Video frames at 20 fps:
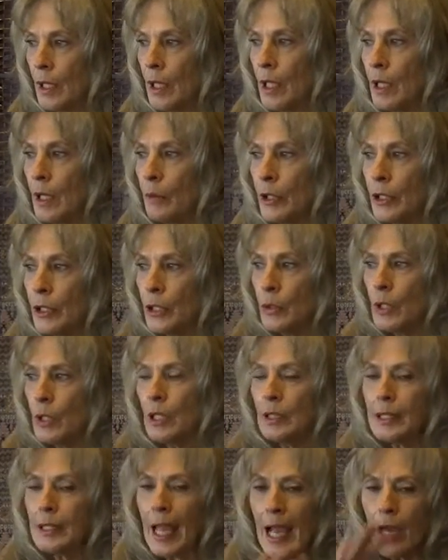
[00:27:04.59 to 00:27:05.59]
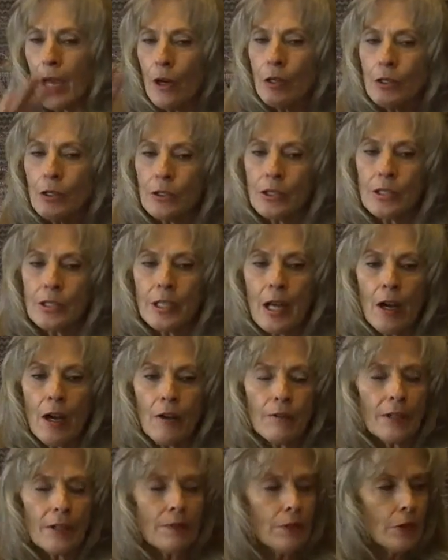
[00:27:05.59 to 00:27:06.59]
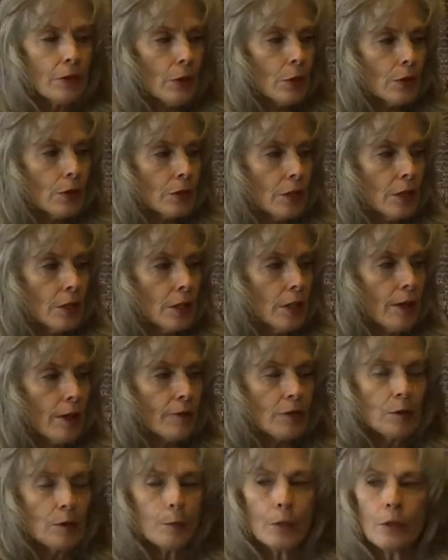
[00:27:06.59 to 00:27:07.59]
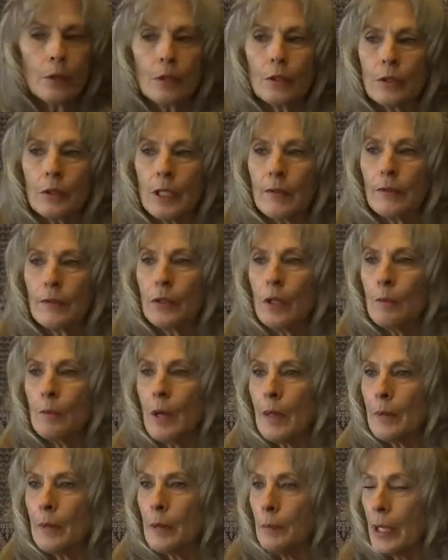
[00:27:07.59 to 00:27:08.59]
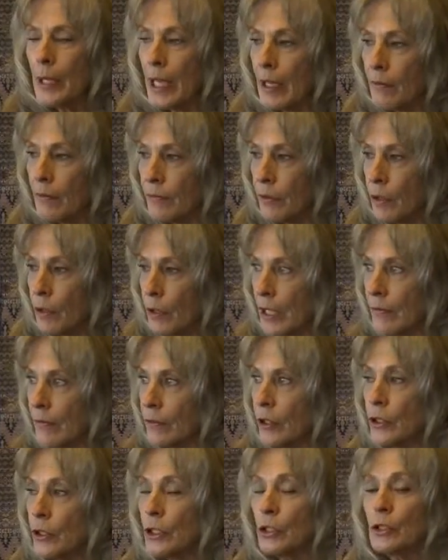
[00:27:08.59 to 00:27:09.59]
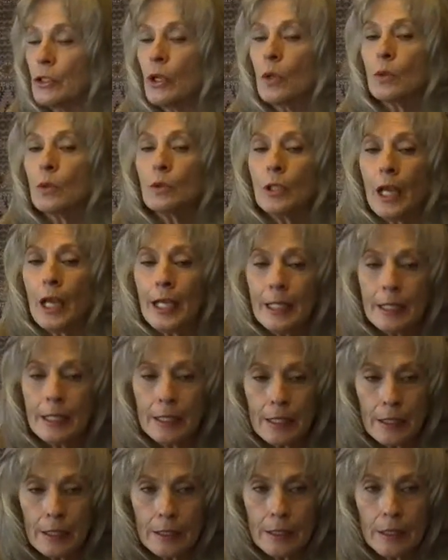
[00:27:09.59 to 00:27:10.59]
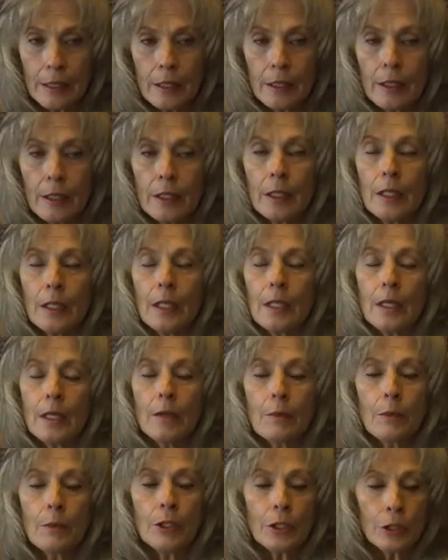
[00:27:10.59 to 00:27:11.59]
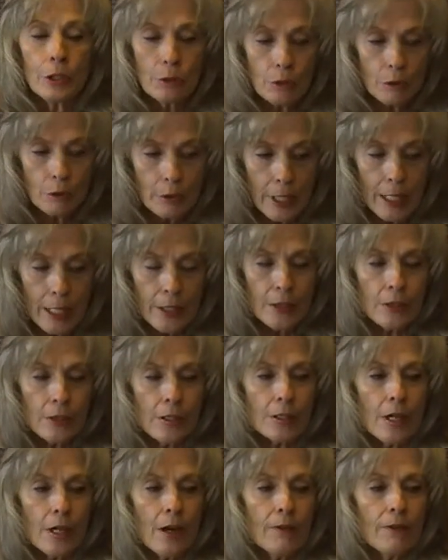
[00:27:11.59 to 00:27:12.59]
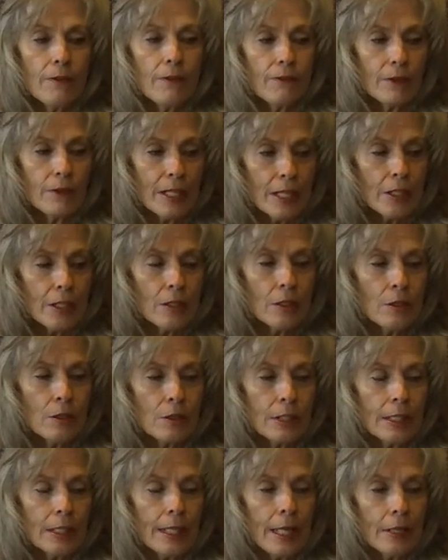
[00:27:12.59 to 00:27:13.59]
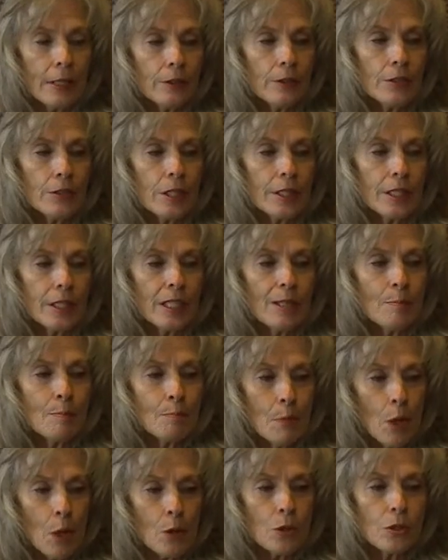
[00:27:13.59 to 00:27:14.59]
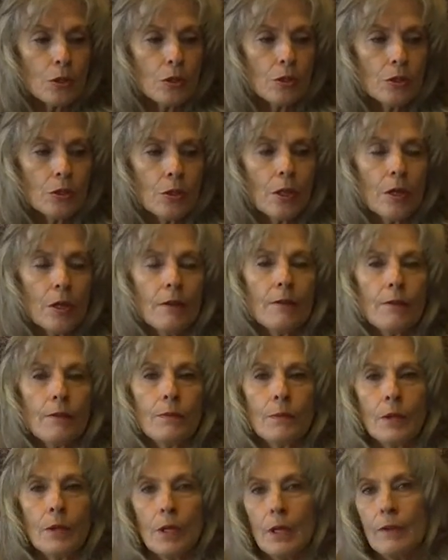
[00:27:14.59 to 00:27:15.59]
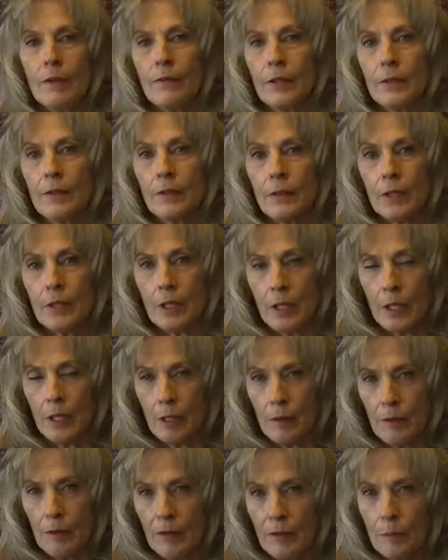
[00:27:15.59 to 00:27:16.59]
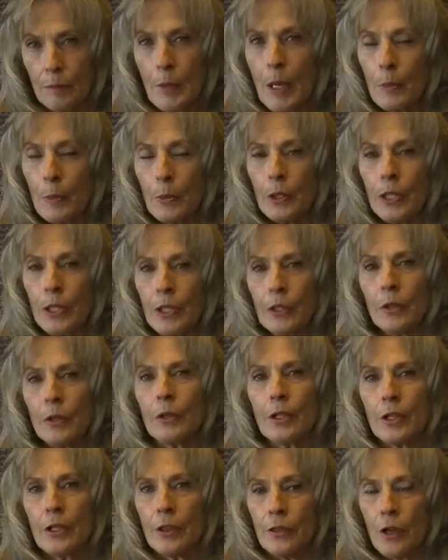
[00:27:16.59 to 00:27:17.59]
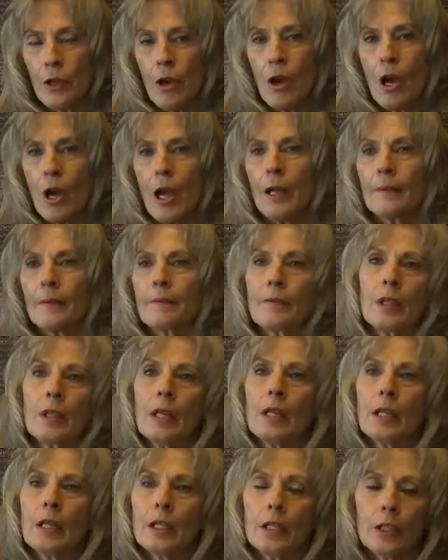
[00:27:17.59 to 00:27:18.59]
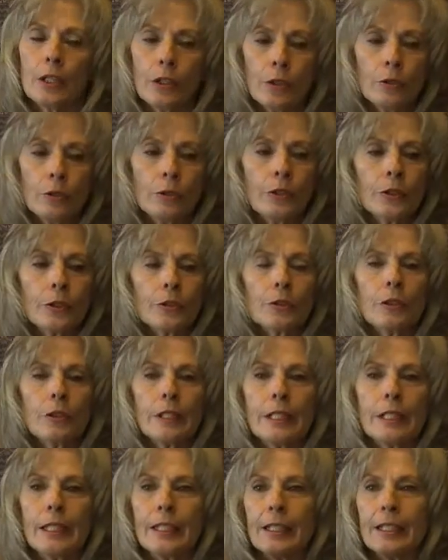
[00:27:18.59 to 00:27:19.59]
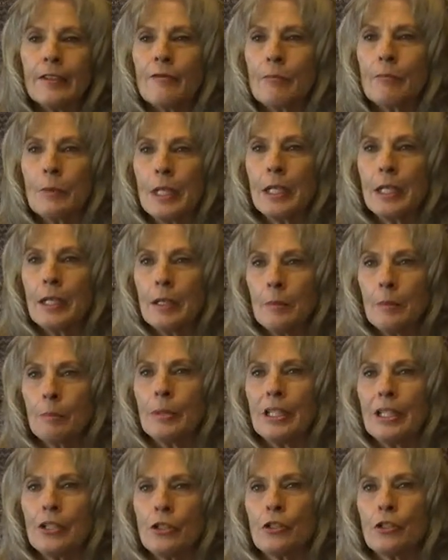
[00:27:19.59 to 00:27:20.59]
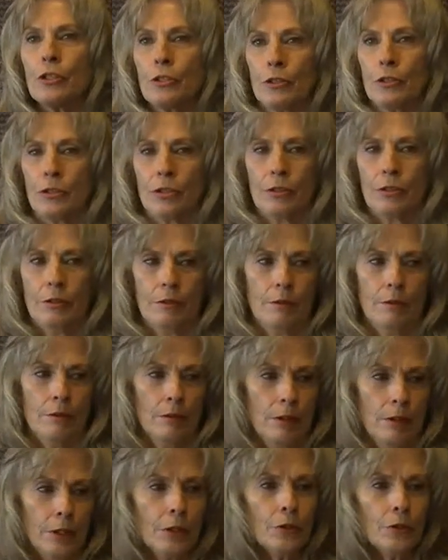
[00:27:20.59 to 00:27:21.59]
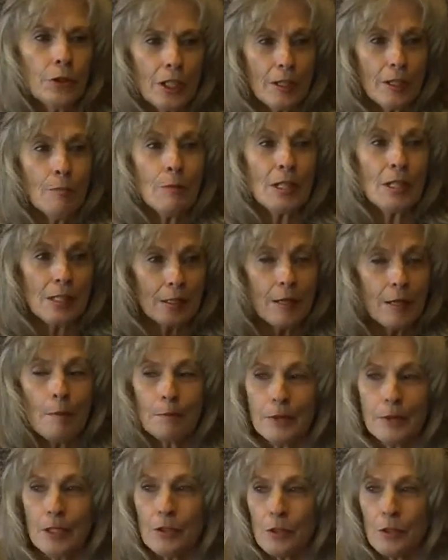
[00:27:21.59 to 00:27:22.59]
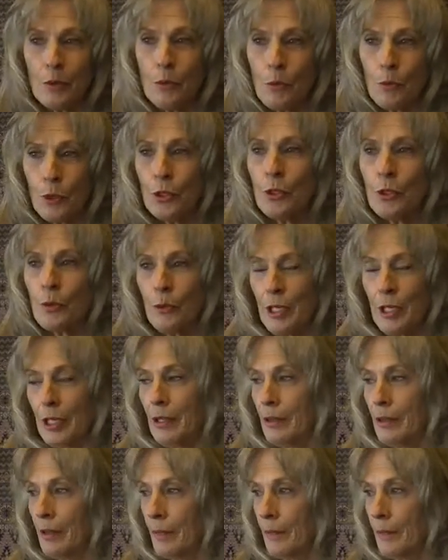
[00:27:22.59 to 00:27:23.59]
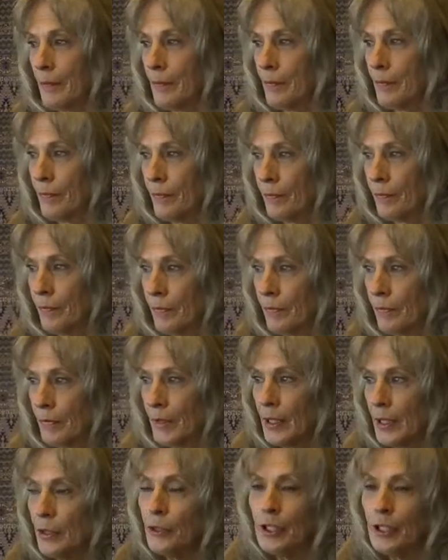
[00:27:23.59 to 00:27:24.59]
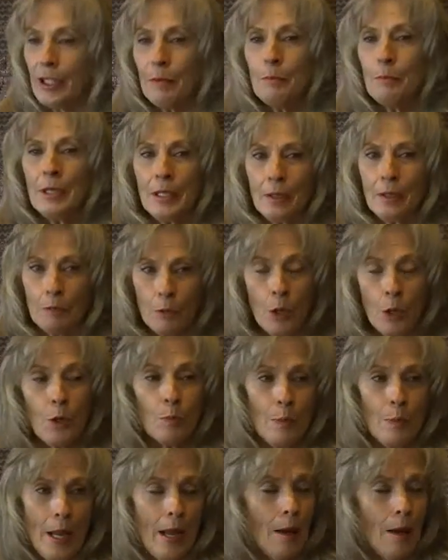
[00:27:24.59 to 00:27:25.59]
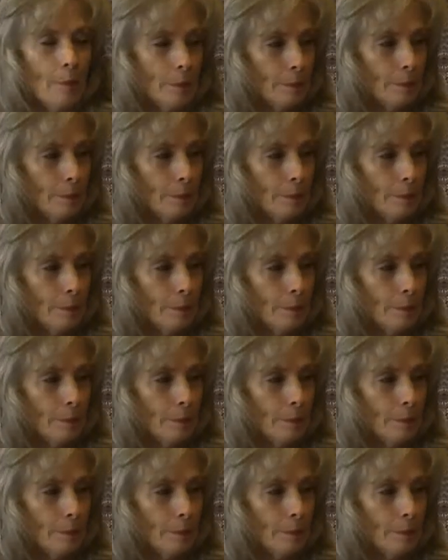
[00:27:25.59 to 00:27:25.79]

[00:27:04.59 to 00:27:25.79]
When you allow yourself, even though it's uncomfortable, even though it might be painful, even though you don't like it, when you let yourself feel the energy, the emotion of, of, a, of a memory or a thought, you literally give me pictures. You give me something to work with. You give me a roadmap.